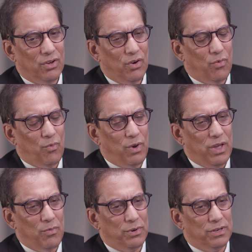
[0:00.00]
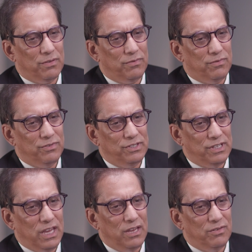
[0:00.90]
we would have
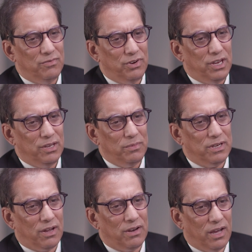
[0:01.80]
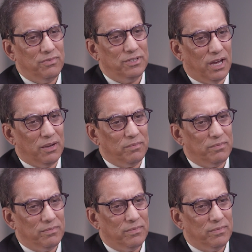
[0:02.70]
seen freedom in our lifetime.